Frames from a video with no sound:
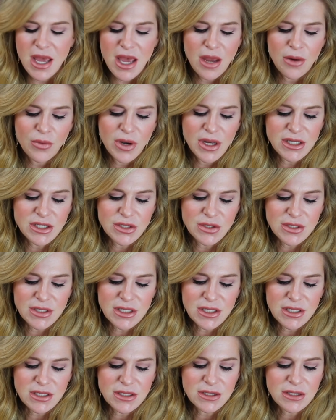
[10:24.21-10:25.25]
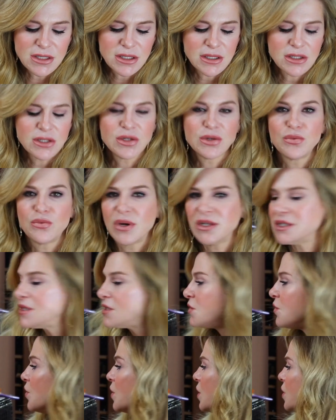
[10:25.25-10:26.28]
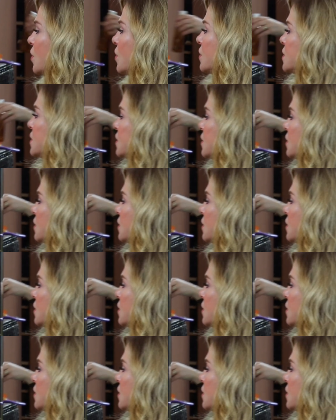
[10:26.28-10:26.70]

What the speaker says: And what I do is I just do one squirt,